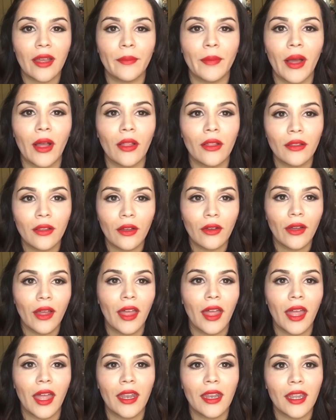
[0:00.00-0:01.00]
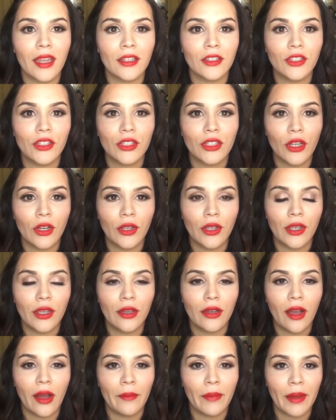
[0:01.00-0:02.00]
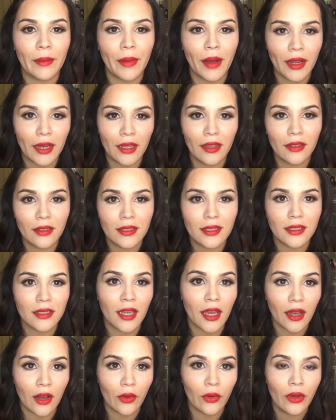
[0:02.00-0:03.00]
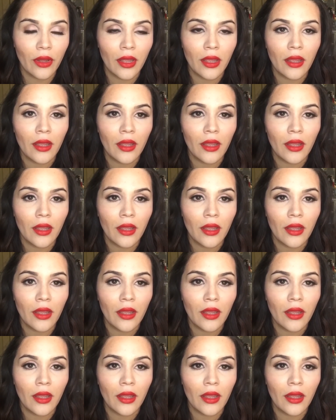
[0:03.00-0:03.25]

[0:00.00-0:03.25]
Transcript: I'll go ahead and show you how my body looks now.